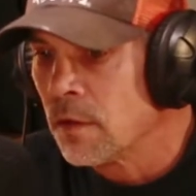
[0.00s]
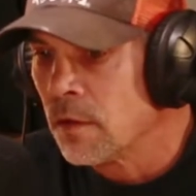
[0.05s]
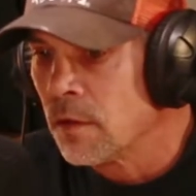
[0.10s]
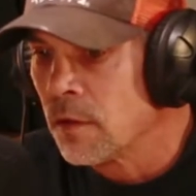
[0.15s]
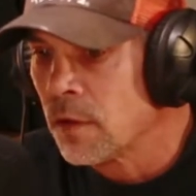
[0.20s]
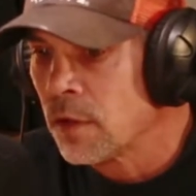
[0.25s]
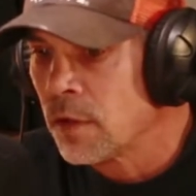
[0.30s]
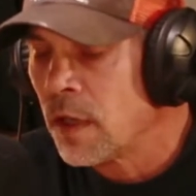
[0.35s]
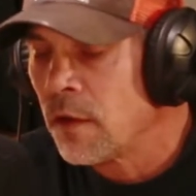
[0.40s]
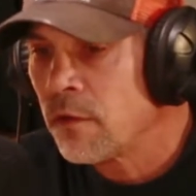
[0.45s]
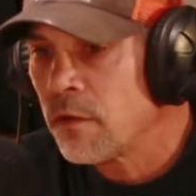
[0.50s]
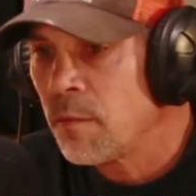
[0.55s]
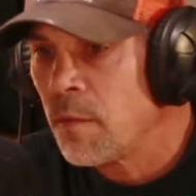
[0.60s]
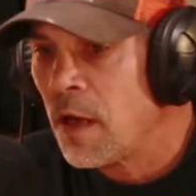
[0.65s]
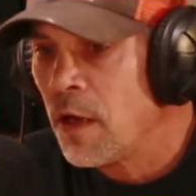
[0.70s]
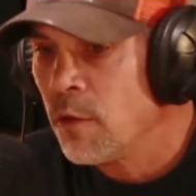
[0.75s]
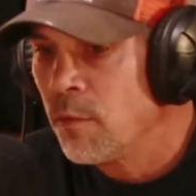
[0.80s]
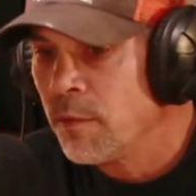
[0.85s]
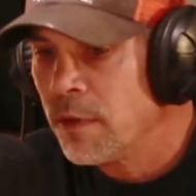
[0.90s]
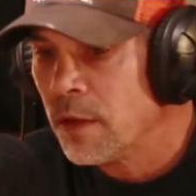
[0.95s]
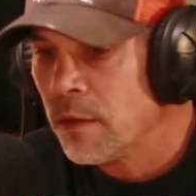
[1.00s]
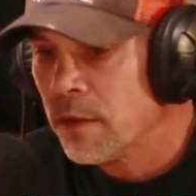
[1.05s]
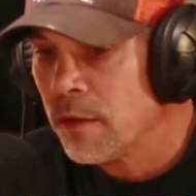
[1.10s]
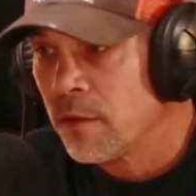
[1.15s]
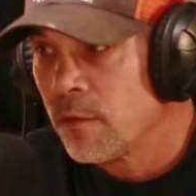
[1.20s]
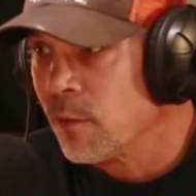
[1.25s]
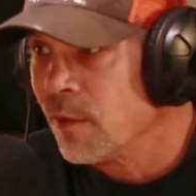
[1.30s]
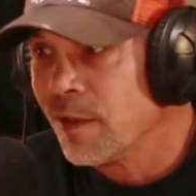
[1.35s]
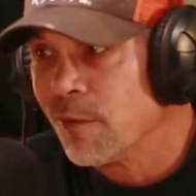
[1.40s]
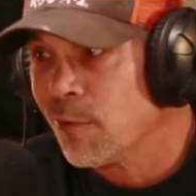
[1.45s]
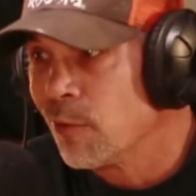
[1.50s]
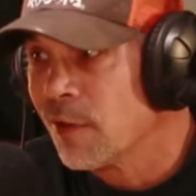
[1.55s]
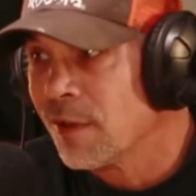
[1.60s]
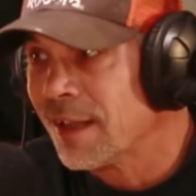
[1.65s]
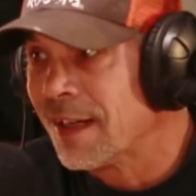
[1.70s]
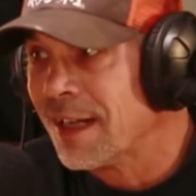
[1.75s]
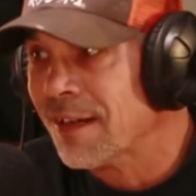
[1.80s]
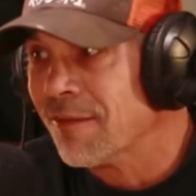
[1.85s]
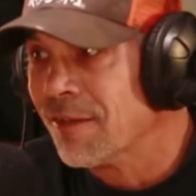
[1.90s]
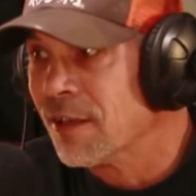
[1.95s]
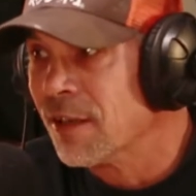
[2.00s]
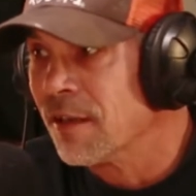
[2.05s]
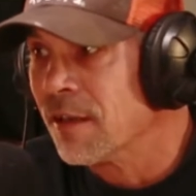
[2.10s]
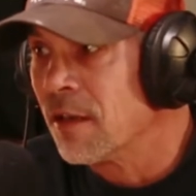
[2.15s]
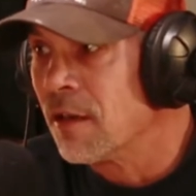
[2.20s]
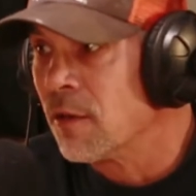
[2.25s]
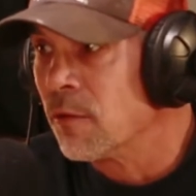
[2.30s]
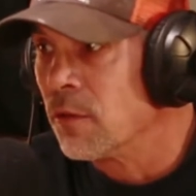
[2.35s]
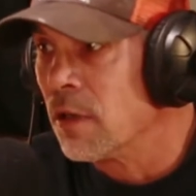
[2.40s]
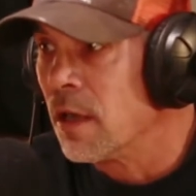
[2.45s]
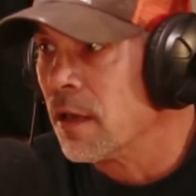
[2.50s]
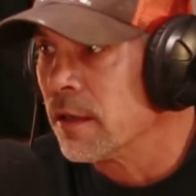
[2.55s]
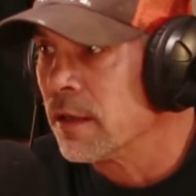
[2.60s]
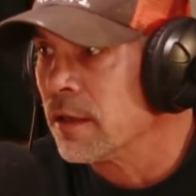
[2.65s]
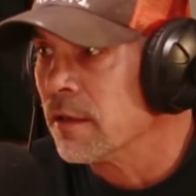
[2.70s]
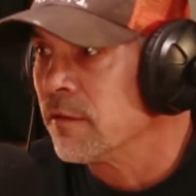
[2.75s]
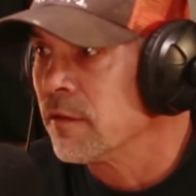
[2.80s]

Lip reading: Custom home buildings, we really haven't done a whole lot of.